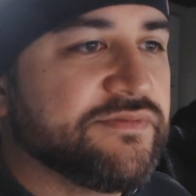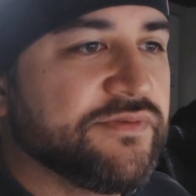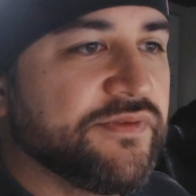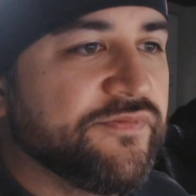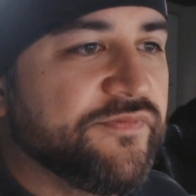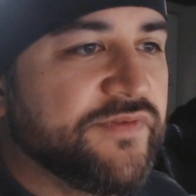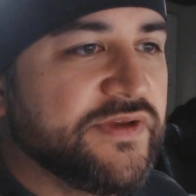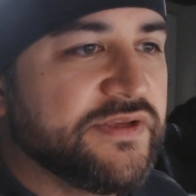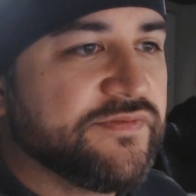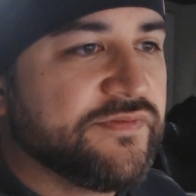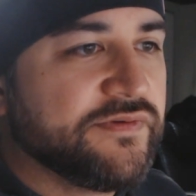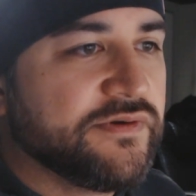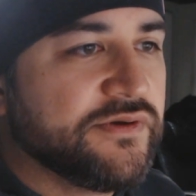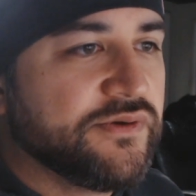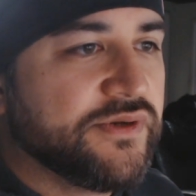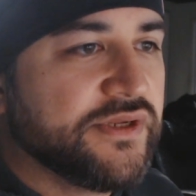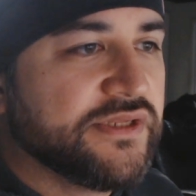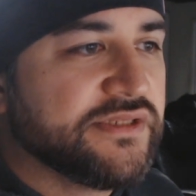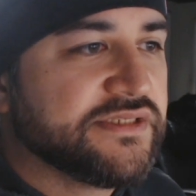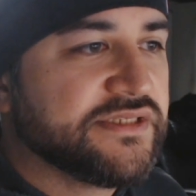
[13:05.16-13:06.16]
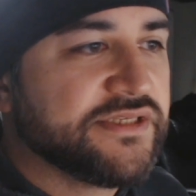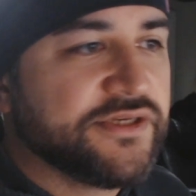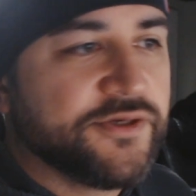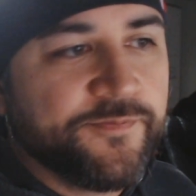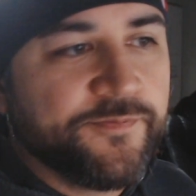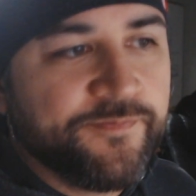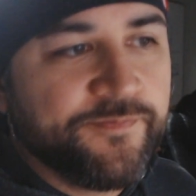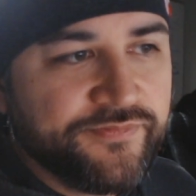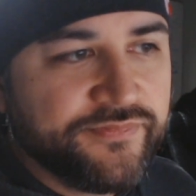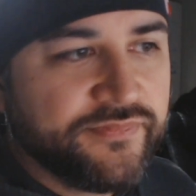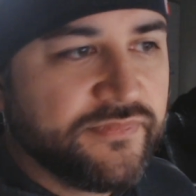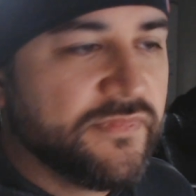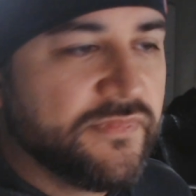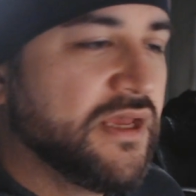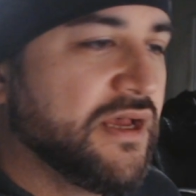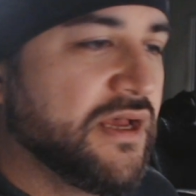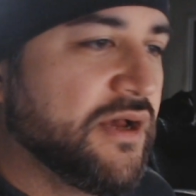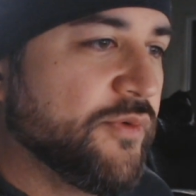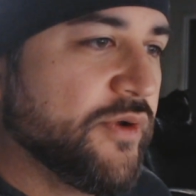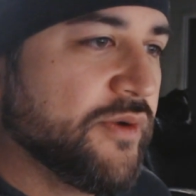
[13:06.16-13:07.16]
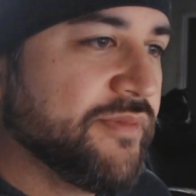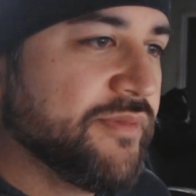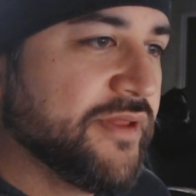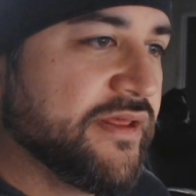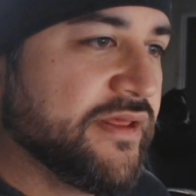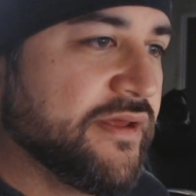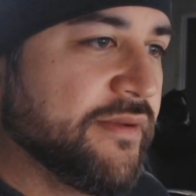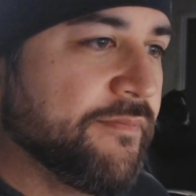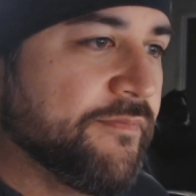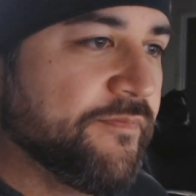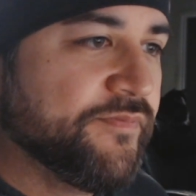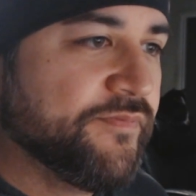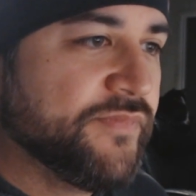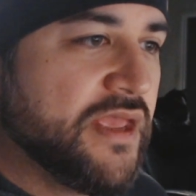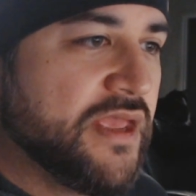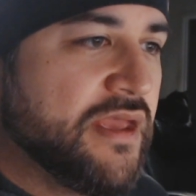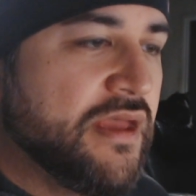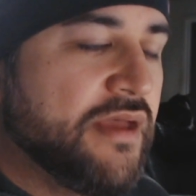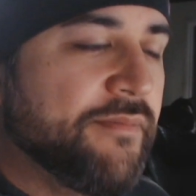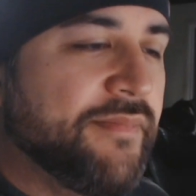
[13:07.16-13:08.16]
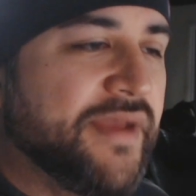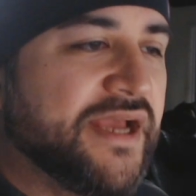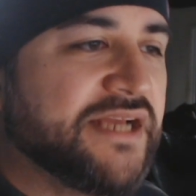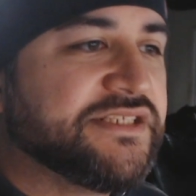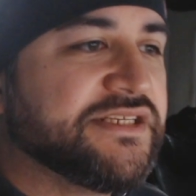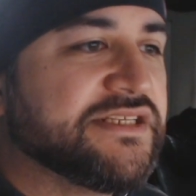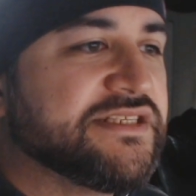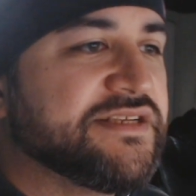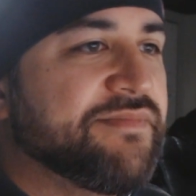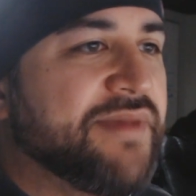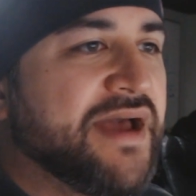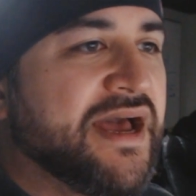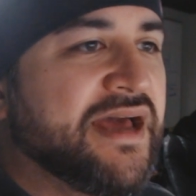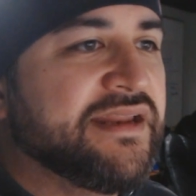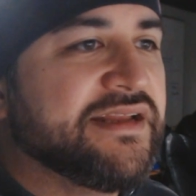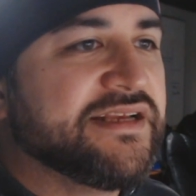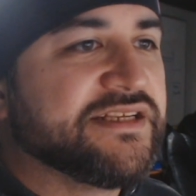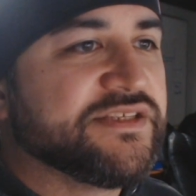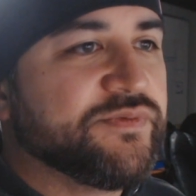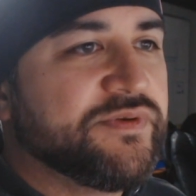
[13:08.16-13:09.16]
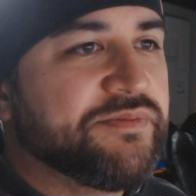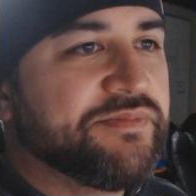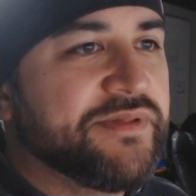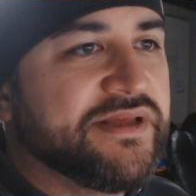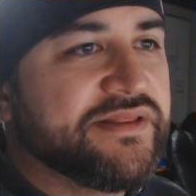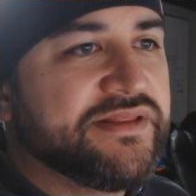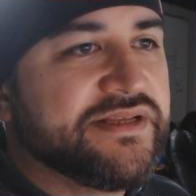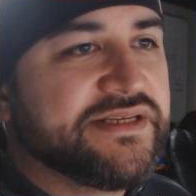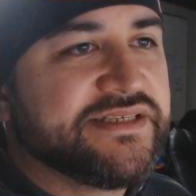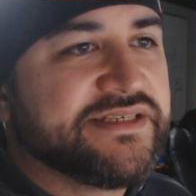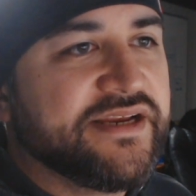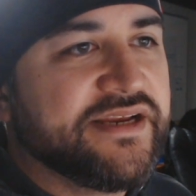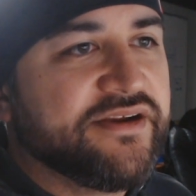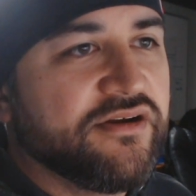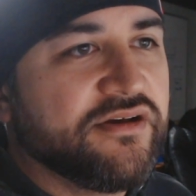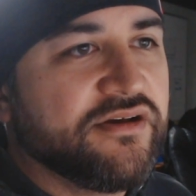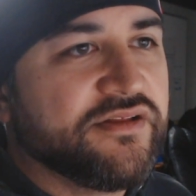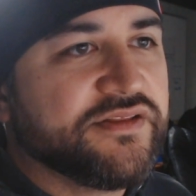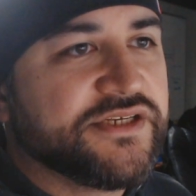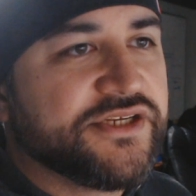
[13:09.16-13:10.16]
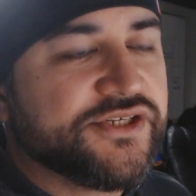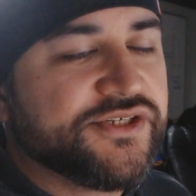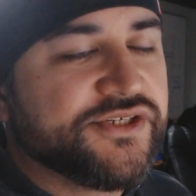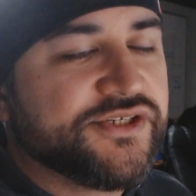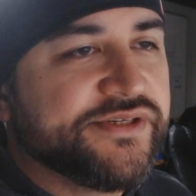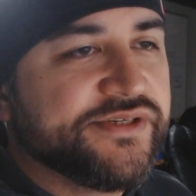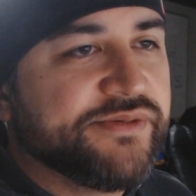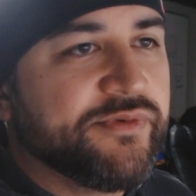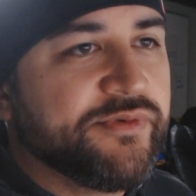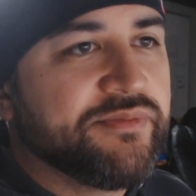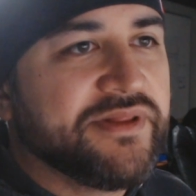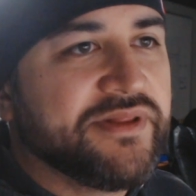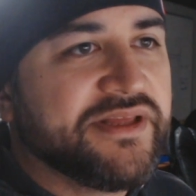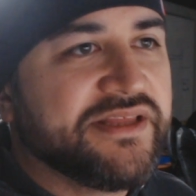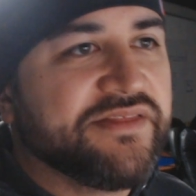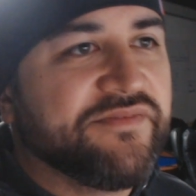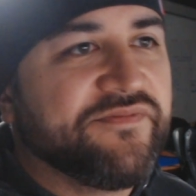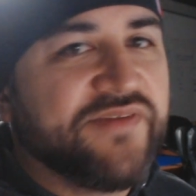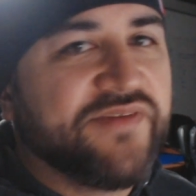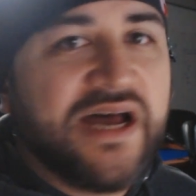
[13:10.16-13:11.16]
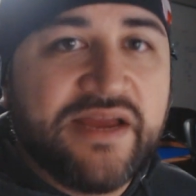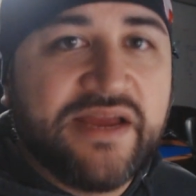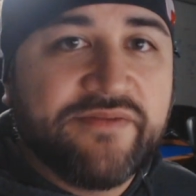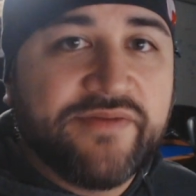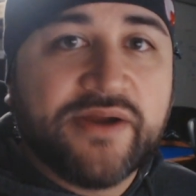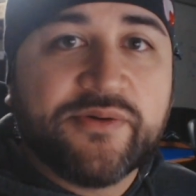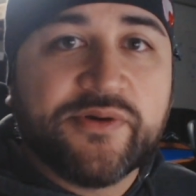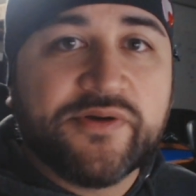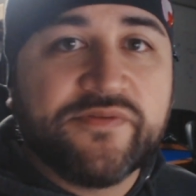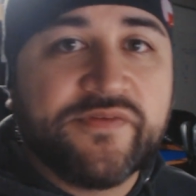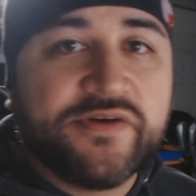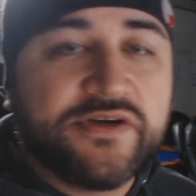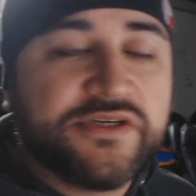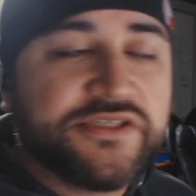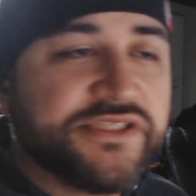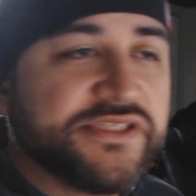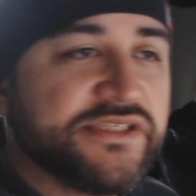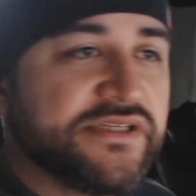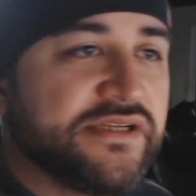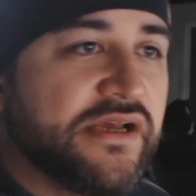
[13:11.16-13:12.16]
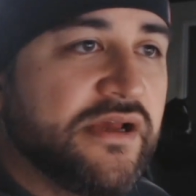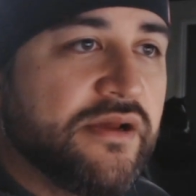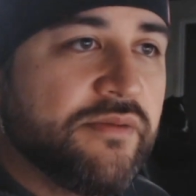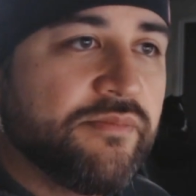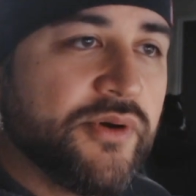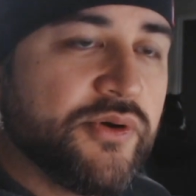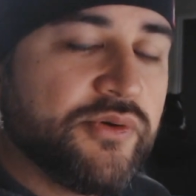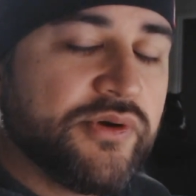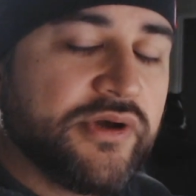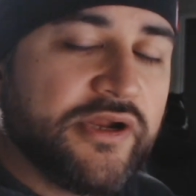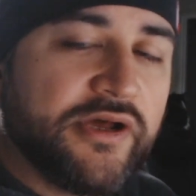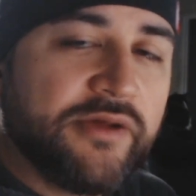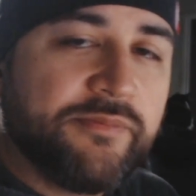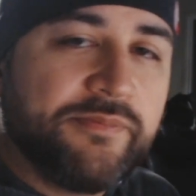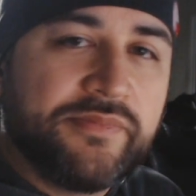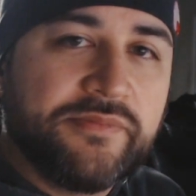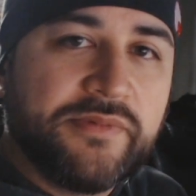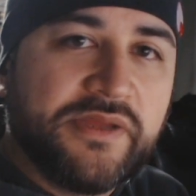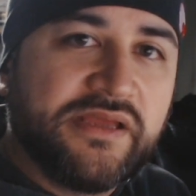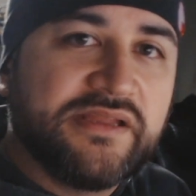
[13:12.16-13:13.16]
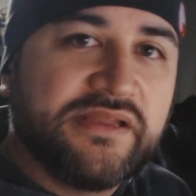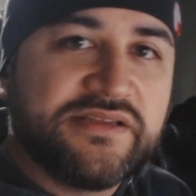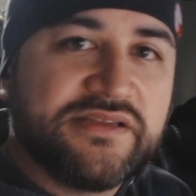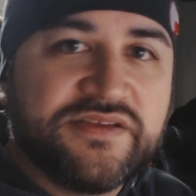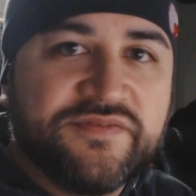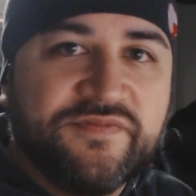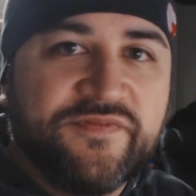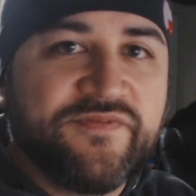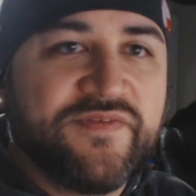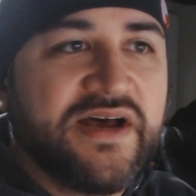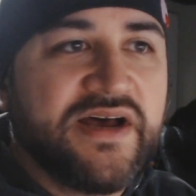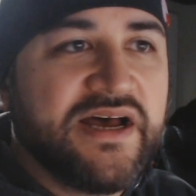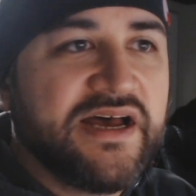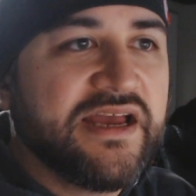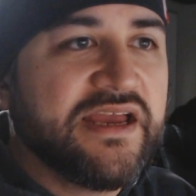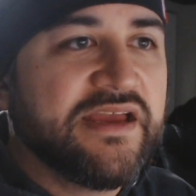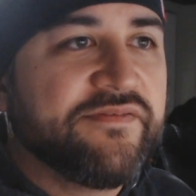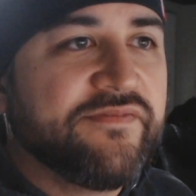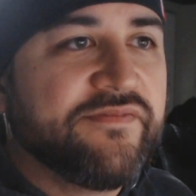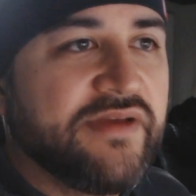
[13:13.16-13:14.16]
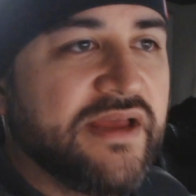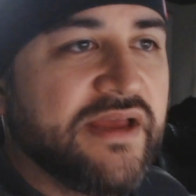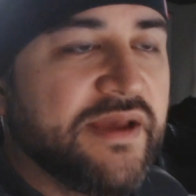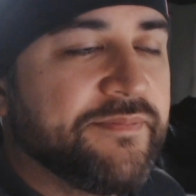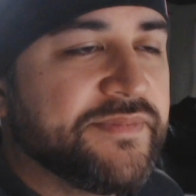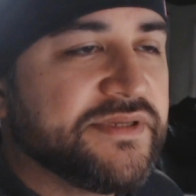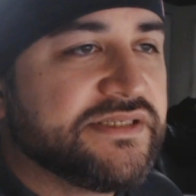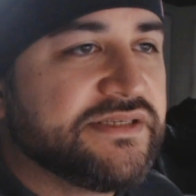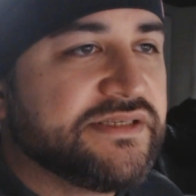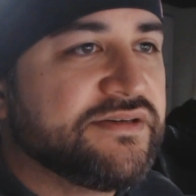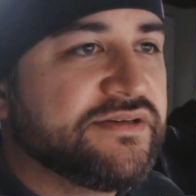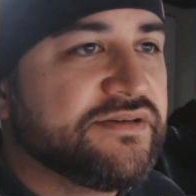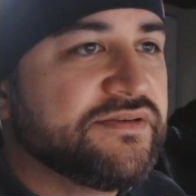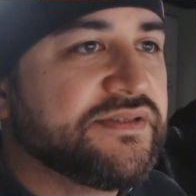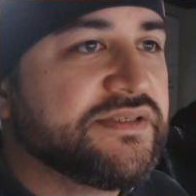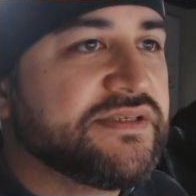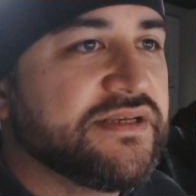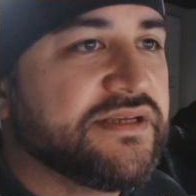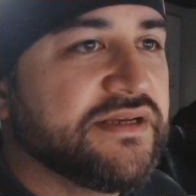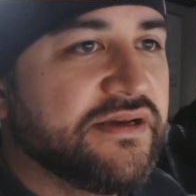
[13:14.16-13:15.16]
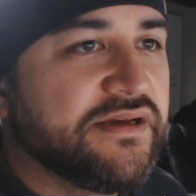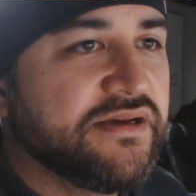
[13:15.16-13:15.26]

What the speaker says: with Feast for Odin, so I want to play that. Mansions of Madness. We played this here on the stream. We played the 5-hour version, broke it up into 5 episodes.